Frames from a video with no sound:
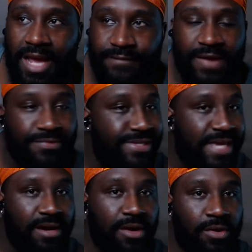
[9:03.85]
I found this
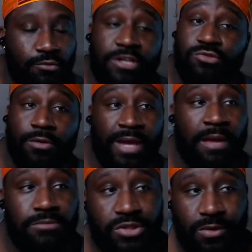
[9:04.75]
at a retro
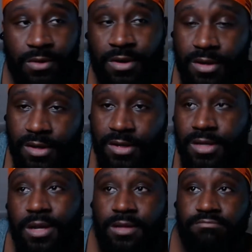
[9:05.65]
game store
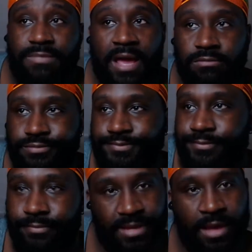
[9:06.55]
that
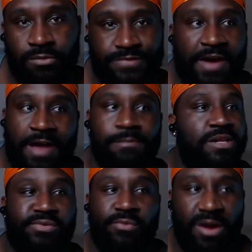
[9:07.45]
was 5
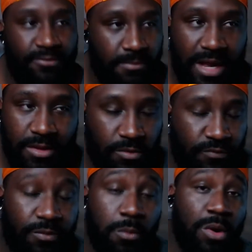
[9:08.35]
minutes away
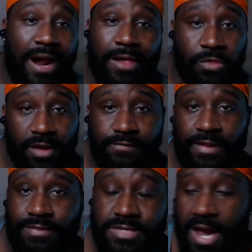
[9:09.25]
from where I lived at
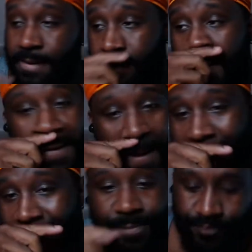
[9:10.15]
the time,
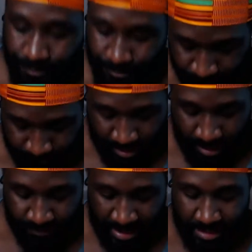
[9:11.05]

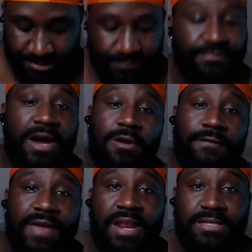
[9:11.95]
and that is Final
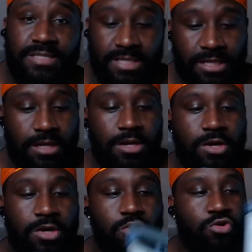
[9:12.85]
Fantasy
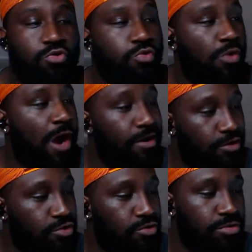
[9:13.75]

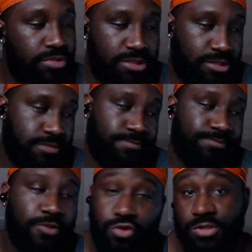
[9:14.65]
Chronicles,
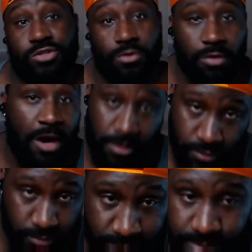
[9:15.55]
Crystal
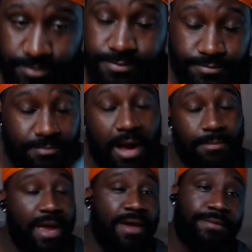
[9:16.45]
Chronicles. My
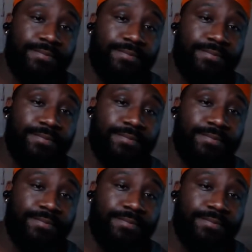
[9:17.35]
bad.